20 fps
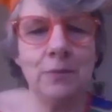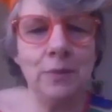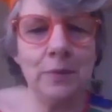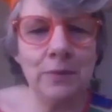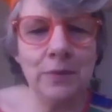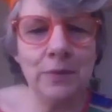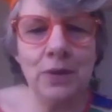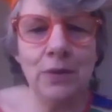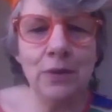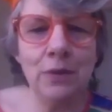where
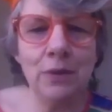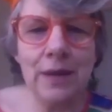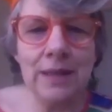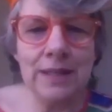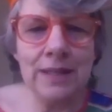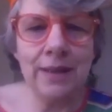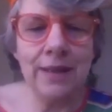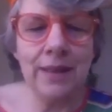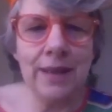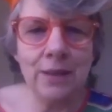we do
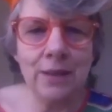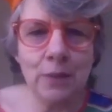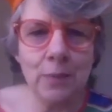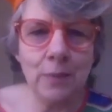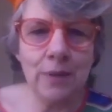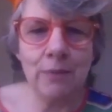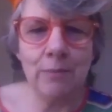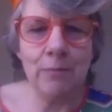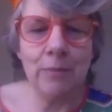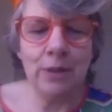crazy things
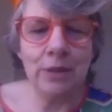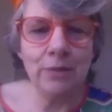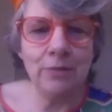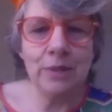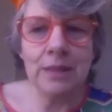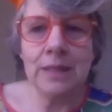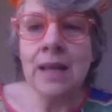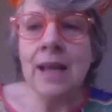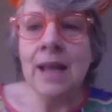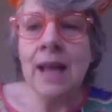with balloons.
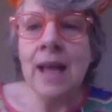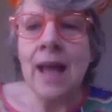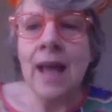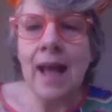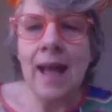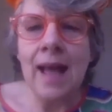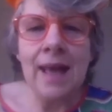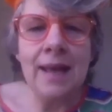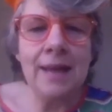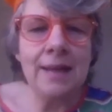
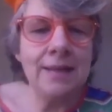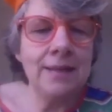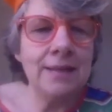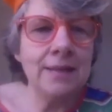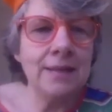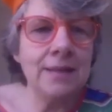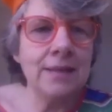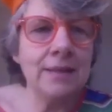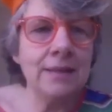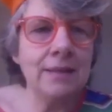And
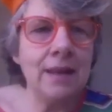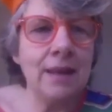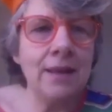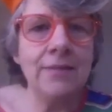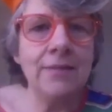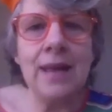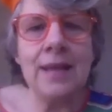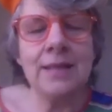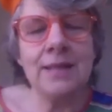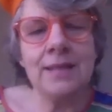
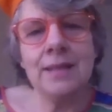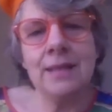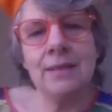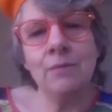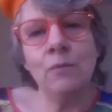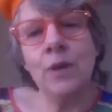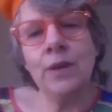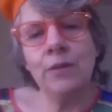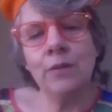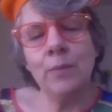that's
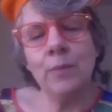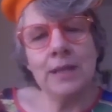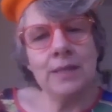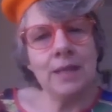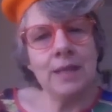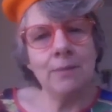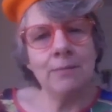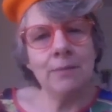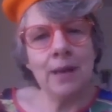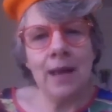one of the ways
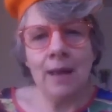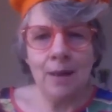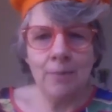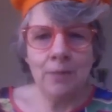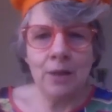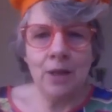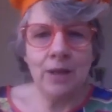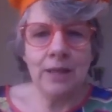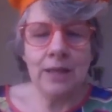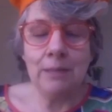I'm
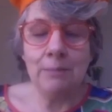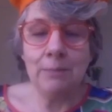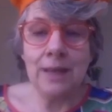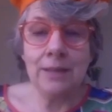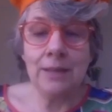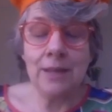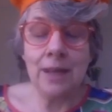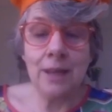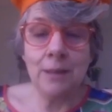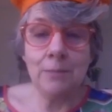learning my
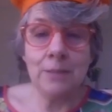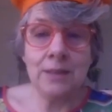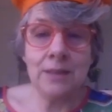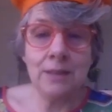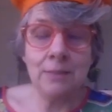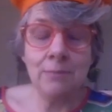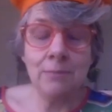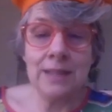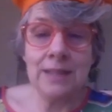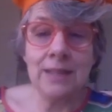6
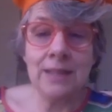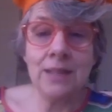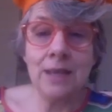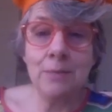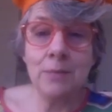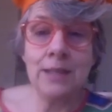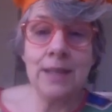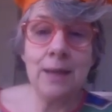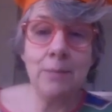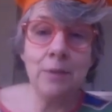
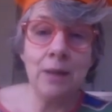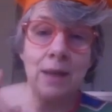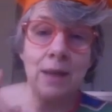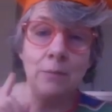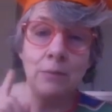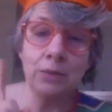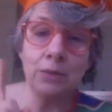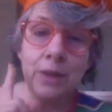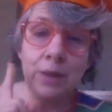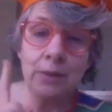times table. I
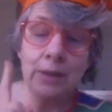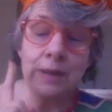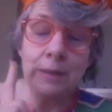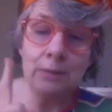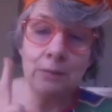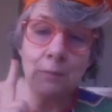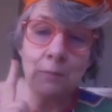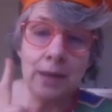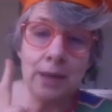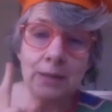will know it.
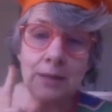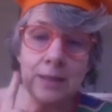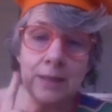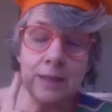My